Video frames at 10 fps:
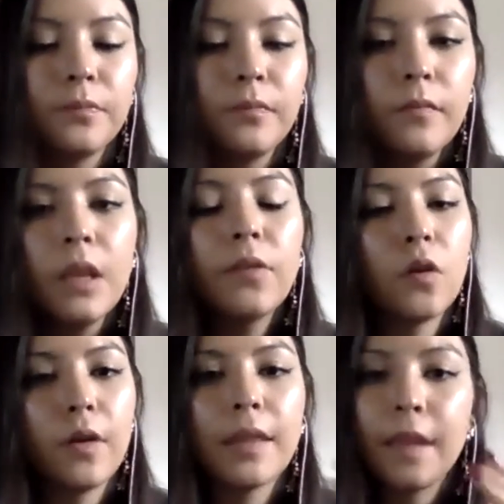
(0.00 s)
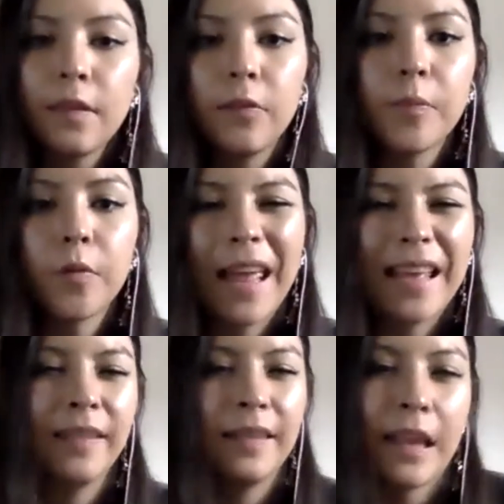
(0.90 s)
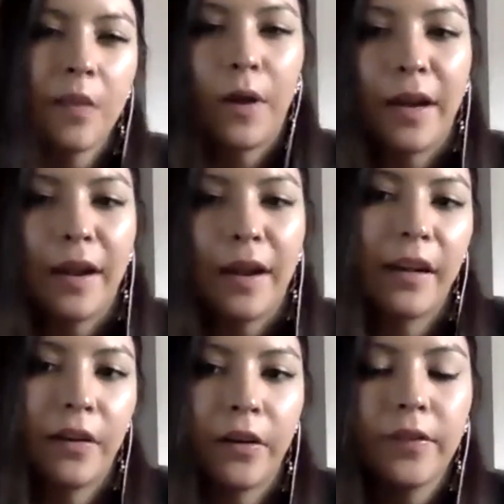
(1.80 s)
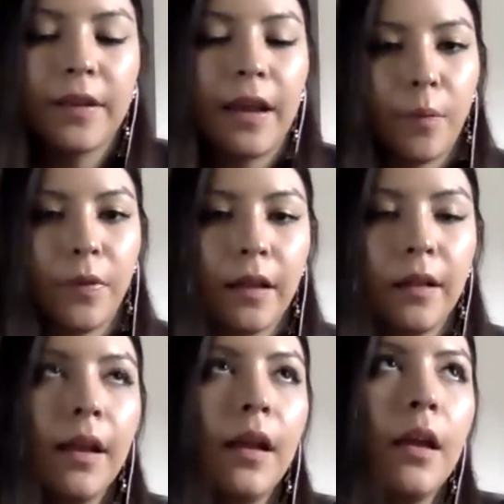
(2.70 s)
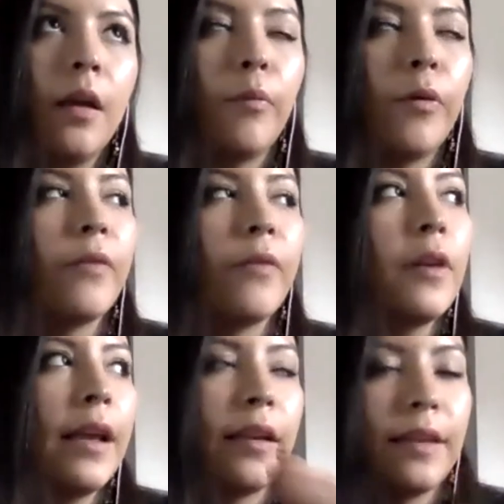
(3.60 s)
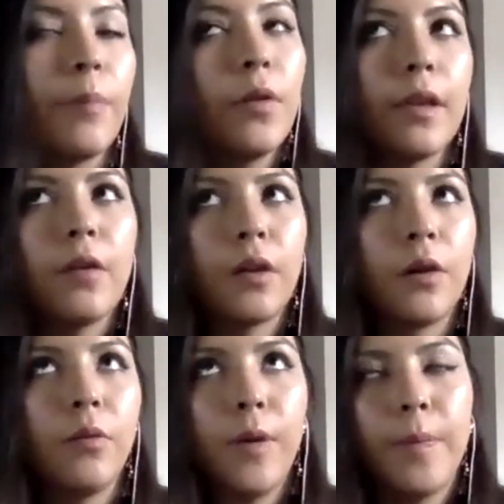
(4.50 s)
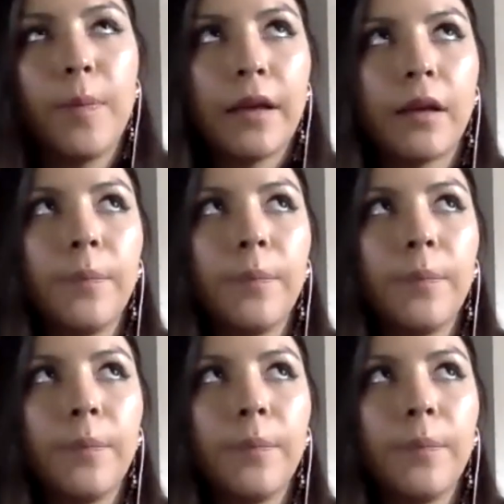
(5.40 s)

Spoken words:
So it tends to be more like singy one-liners kind of deal. But if you're like a deputy or a whip speaker,